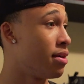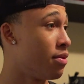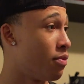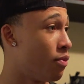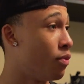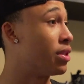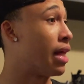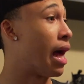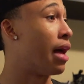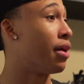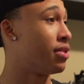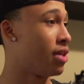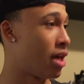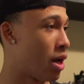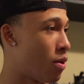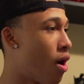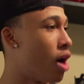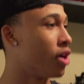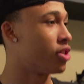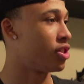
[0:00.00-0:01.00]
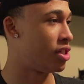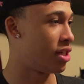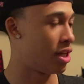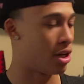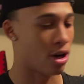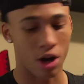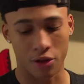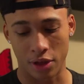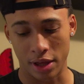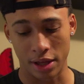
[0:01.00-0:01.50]
Washington. With Isaiah
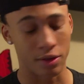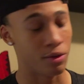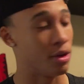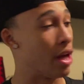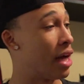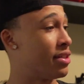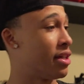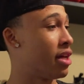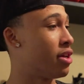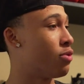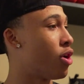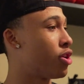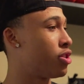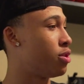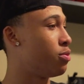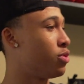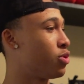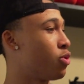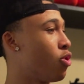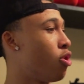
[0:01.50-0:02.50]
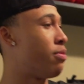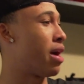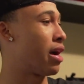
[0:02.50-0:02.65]
Washington, and Isaiah Washington was going